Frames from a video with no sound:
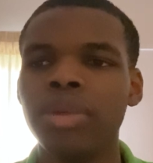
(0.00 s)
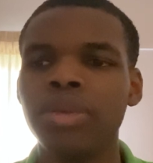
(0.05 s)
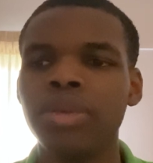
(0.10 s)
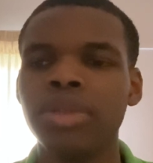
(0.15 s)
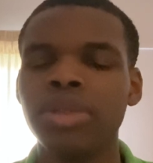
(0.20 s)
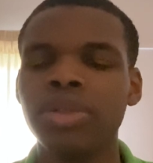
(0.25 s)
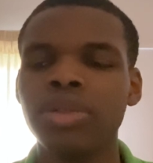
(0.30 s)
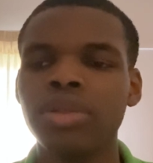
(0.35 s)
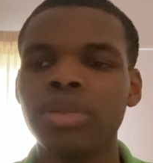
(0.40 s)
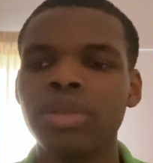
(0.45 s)

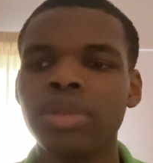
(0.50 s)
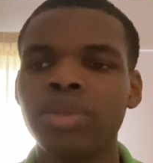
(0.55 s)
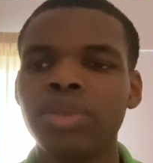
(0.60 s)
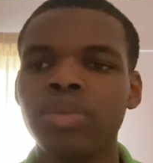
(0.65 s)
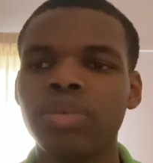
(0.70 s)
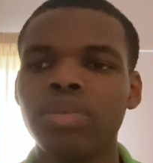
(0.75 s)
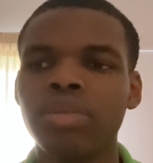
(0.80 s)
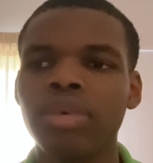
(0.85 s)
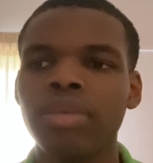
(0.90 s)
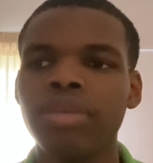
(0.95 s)
was also this
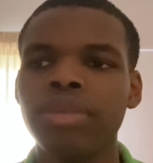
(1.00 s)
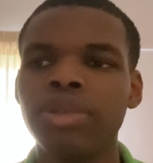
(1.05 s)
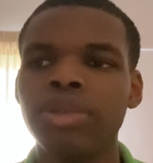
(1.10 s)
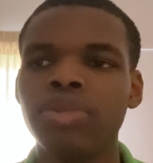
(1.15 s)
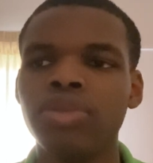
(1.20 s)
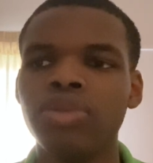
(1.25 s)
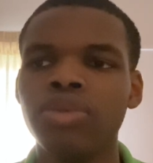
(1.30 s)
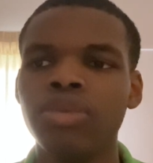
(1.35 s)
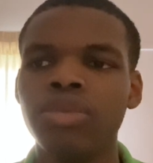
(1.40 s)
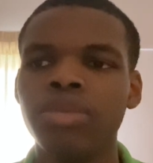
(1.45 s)
woman
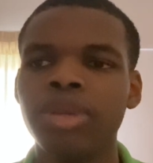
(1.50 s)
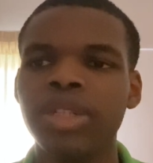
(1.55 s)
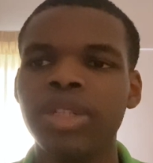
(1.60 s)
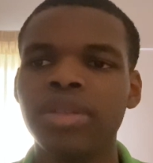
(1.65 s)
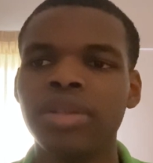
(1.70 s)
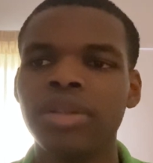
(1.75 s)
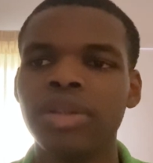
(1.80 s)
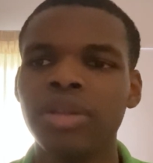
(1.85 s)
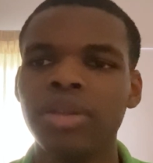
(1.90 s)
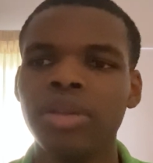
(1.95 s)
who
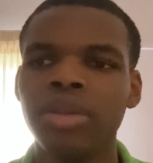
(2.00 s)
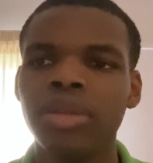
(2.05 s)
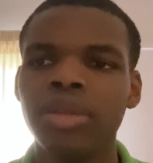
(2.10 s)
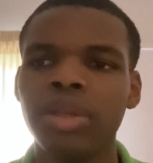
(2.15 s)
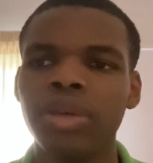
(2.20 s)
basically